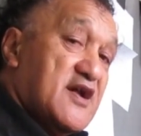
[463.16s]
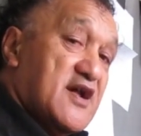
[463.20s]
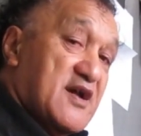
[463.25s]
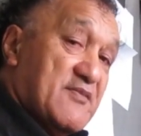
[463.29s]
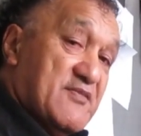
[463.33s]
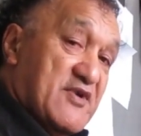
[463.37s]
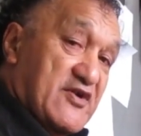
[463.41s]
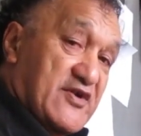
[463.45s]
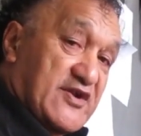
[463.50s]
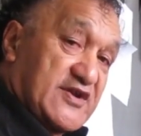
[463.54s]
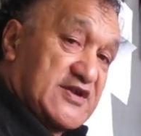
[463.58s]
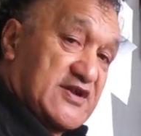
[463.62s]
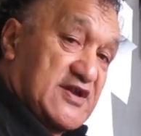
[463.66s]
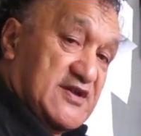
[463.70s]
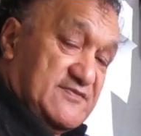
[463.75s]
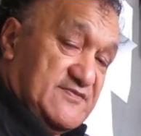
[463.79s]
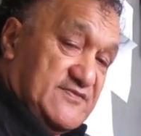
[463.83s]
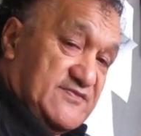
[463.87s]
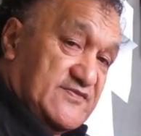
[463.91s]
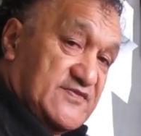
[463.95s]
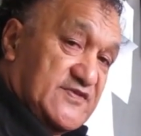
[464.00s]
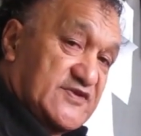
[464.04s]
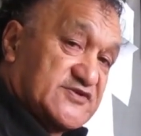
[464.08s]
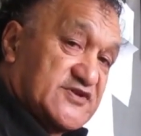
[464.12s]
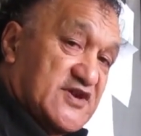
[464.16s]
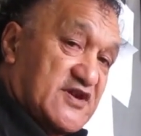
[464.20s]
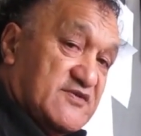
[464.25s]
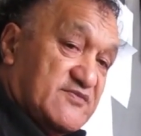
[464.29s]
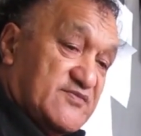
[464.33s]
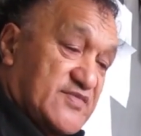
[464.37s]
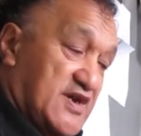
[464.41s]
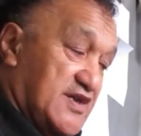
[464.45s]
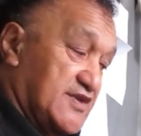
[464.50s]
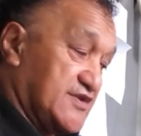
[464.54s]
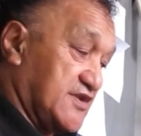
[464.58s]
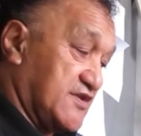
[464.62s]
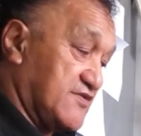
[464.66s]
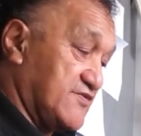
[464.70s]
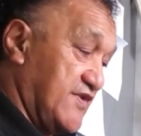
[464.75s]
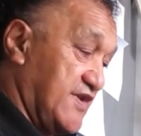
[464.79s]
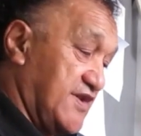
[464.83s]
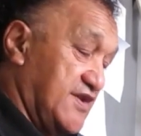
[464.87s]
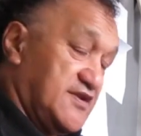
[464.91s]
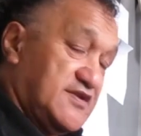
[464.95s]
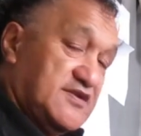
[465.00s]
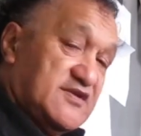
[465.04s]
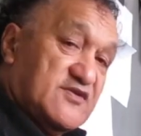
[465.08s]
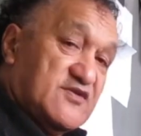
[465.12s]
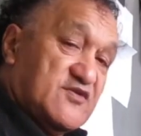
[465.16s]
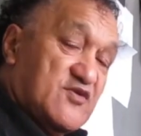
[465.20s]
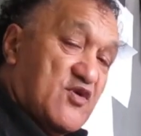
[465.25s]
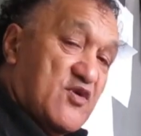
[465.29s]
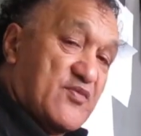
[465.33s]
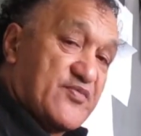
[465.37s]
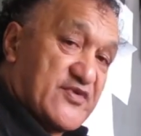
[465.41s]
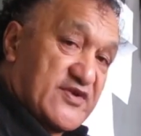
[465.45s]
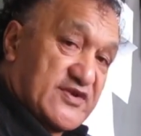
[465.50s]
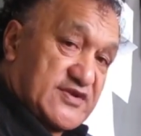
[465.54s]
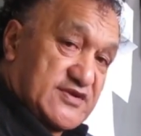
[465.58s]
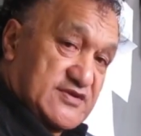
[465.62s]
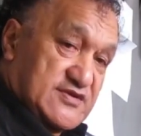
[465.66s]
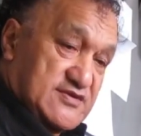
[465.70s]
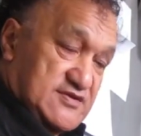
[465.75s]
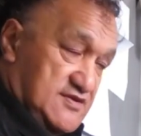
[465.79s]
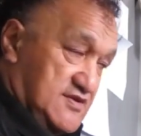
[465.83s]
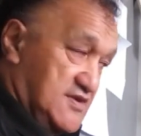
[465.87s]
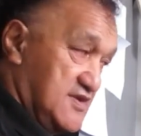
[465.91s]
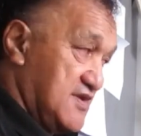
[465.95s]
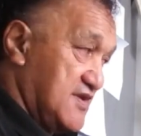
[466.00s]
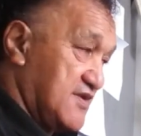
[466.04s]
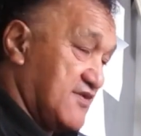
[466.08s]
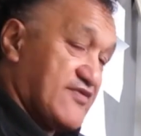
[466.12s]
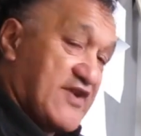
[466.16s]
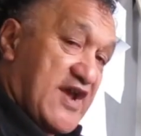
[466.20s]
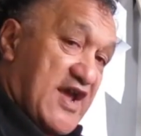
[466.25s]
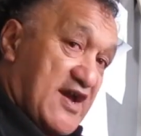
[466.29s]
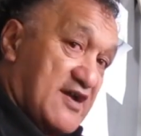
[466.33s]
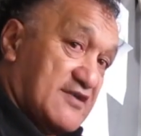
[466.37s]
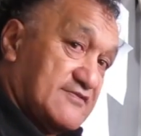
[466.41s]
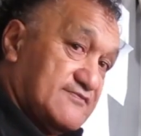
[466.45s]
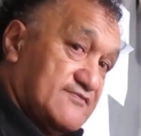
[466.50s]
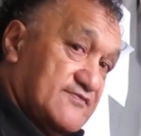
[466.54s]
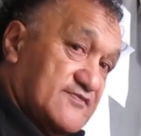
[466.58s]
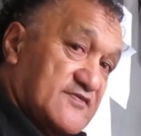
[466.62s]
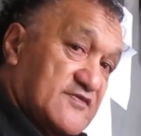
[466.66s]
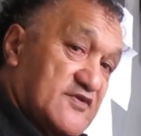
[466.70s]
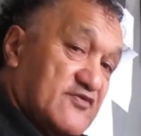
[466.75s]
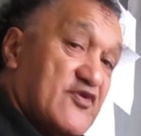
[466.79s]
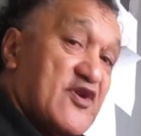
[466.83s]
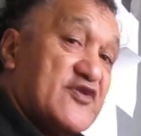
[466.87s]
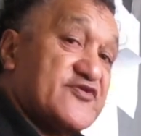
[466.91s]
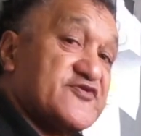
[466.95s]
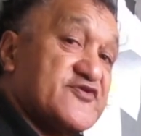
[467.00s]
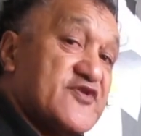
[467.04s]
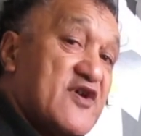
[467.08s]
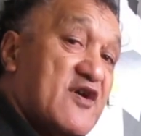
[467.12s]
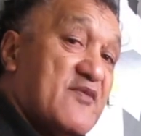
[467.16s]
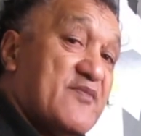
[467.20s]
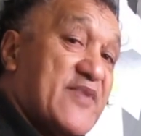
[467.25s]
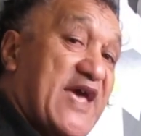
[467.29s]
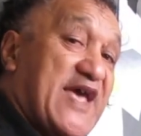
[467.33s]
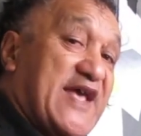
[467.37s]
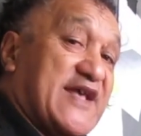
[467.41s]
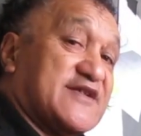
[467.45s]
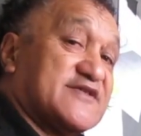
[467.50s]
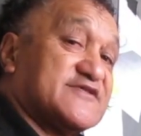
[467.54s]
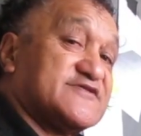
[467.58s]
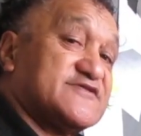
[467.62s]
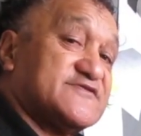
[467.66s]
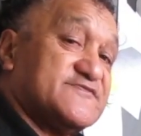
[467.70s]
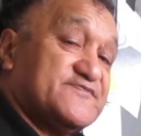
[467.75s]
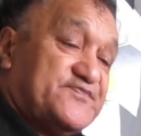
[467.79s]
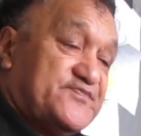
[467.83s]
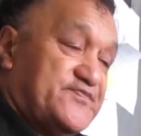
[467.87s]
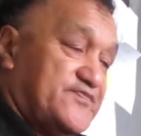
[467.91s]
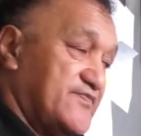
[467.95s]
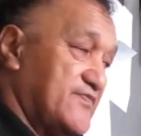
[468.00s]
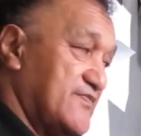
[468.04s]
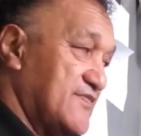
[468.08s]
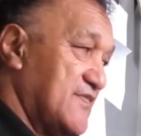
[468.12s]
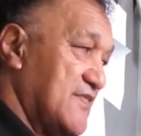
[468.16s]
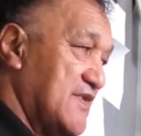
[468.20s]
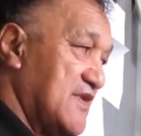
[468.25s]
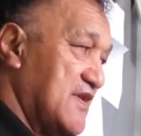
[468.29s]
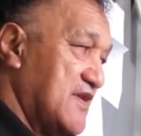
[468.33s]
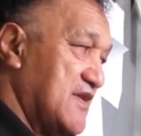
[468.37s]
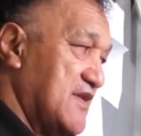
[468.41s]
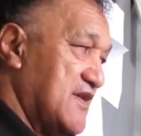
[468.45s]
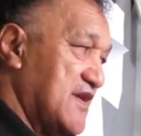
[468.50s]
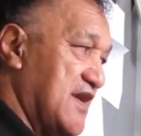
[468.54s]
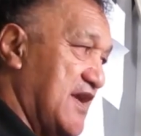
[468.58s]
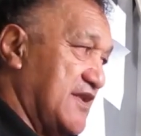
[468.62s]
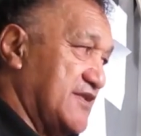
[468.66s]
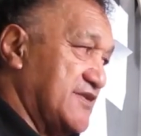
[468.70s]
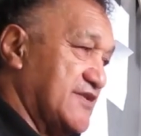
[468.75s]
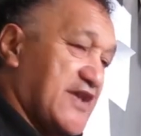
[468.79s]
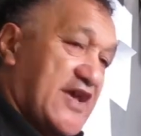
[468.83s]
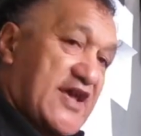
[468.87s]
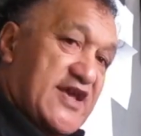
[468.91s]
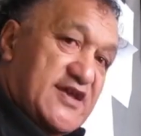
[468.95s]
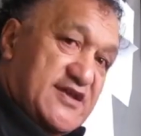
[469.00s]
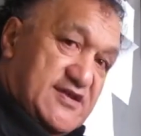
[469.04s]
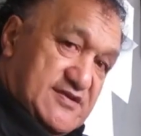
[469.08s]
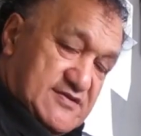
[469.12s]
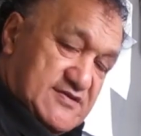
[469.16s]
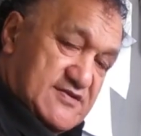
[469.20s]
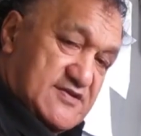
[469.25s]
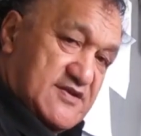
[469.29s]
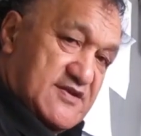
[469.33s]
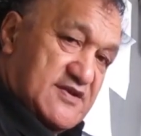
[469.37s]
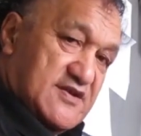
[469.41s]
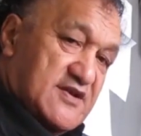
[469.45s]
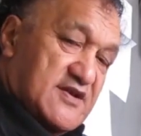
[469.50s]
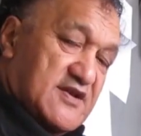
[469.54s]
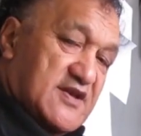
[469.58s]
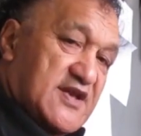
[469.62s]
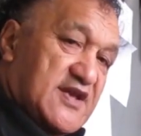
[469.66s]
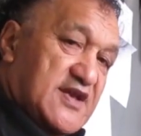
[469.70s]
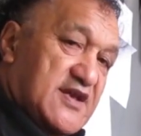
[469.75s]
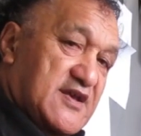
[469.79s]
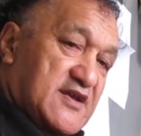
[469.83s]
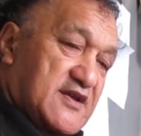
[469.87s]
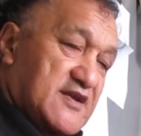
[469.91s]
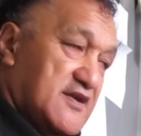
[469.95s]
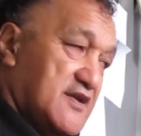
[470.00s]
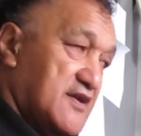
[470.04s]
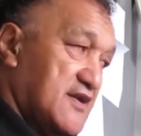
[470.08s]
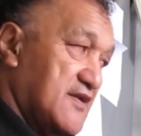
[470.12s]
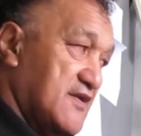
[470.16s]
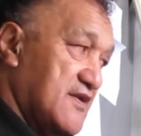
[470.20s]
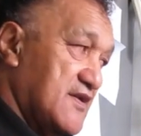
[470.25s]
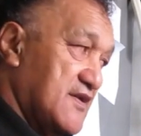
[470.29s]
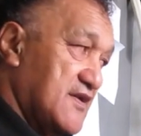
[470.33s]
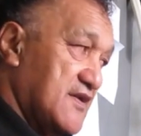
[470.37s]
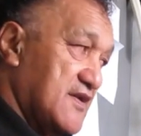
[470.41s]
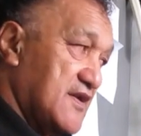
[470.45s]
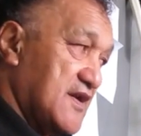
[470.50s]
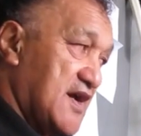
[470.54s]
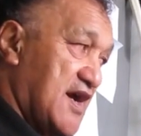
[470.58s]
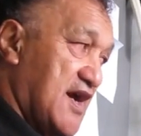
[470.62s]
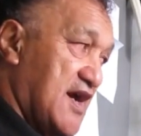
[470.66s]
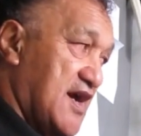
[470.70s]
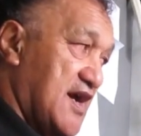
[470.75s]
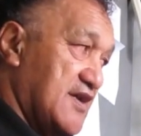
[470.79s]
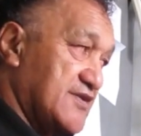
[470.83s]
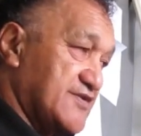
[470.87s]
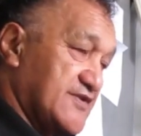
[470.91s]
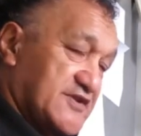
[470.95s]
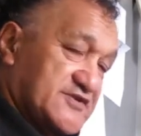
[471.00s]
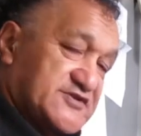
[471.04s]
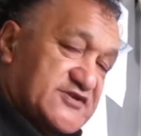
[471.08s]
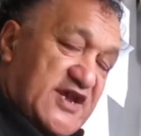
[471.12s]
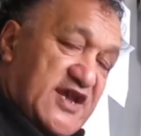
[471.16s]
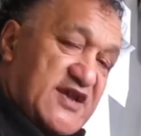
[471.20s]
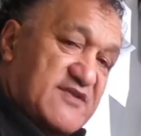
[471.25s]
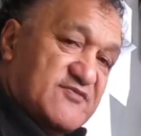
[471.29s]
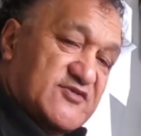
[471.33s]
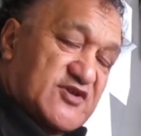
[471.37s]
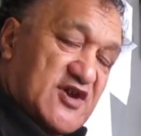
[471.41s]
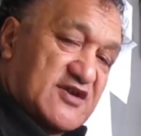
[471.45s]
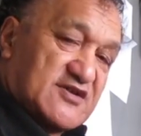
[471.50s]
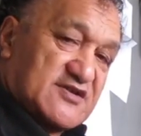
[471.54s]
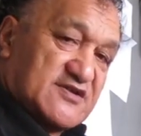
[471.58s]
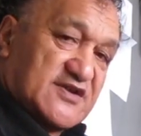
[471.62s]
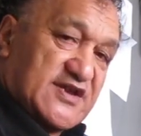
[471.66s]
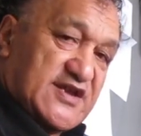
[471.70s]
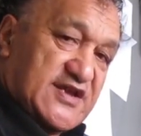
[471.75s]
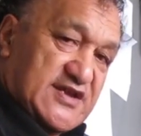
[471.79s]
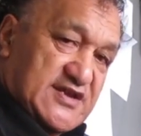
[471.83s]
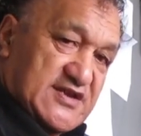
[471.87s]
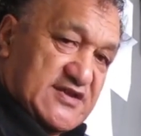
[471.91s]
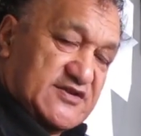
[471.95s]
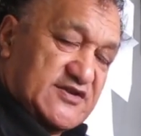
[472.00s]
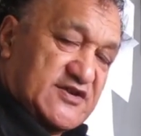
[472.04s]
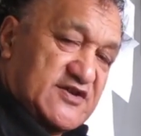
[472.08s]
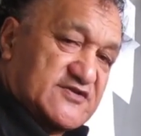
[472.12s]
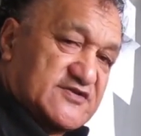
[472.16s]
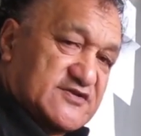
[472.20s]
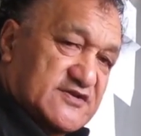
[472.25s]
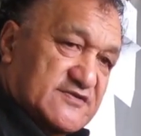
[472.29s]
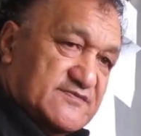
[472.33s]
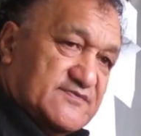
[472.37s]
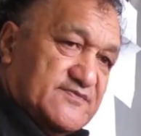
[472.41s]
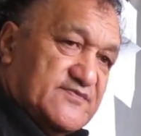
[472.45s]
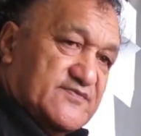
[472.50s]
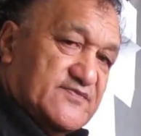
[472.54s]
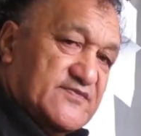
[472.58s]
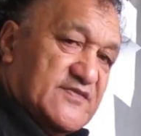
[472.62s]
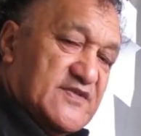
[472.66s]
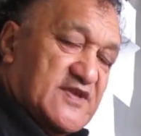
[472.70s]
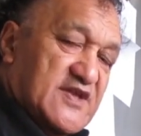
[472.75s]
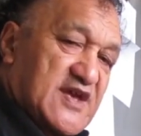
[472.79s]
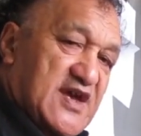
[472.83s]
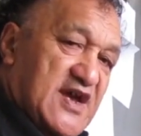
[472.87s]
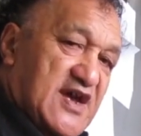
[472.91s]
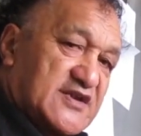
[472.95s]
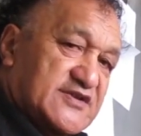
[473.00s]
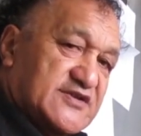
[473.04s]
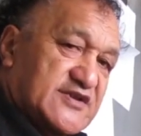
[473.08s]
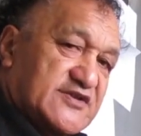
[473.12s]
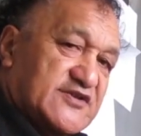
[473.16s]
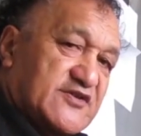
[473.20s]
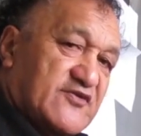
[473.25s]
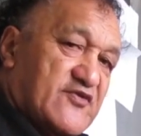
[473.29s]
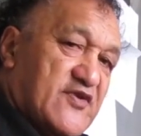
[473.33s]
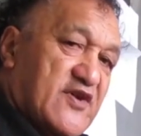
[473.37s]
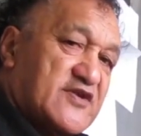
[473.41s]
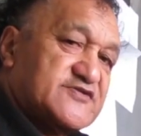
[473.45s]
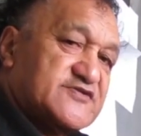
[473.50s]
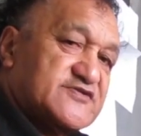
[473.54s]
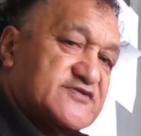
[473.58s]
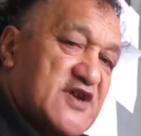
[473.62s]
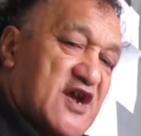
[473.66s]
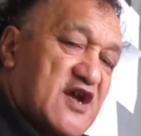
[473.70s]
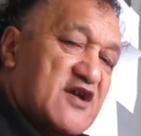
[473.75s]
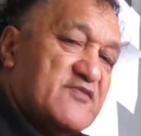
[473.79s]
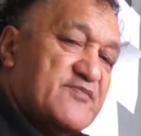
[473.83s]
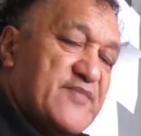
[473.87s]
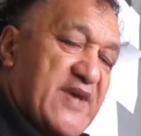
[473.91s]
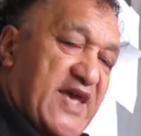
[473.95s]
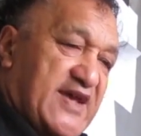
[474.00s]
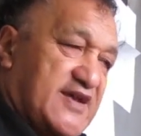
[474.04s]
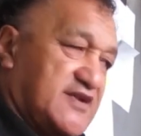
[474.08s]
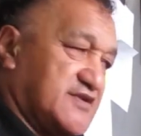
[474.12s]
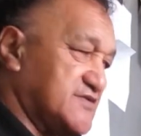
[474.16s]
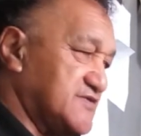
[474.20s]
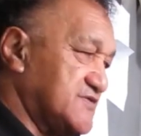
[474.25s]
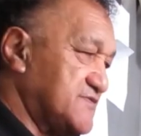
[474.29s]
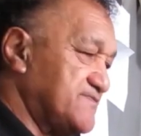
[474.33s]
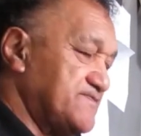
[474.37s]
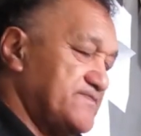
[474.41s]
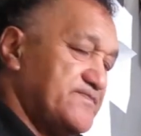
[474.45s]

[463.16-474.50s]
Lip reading: America is owned by the Queen, corporate, Crown, Rothschild banks. And they are the same title here in New Zealand under the Rothschild banks.